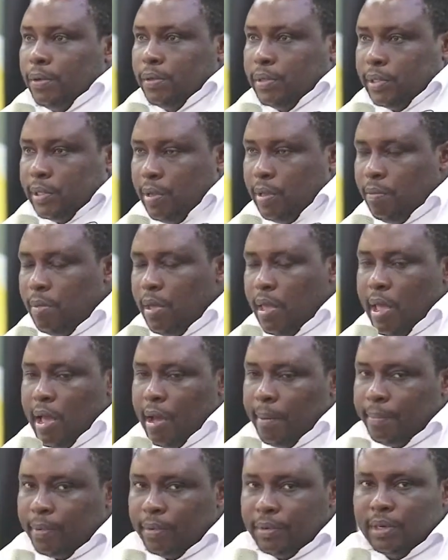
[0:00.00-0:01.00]
You see me
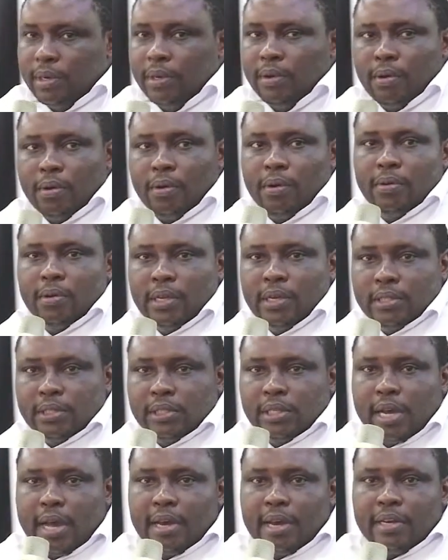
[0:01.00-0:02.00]
here putting on
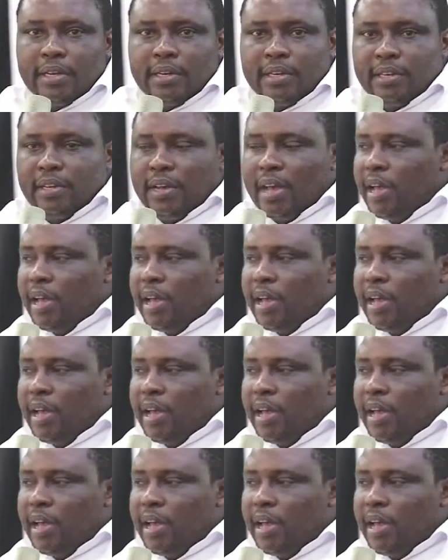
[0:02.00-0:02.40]
this chart.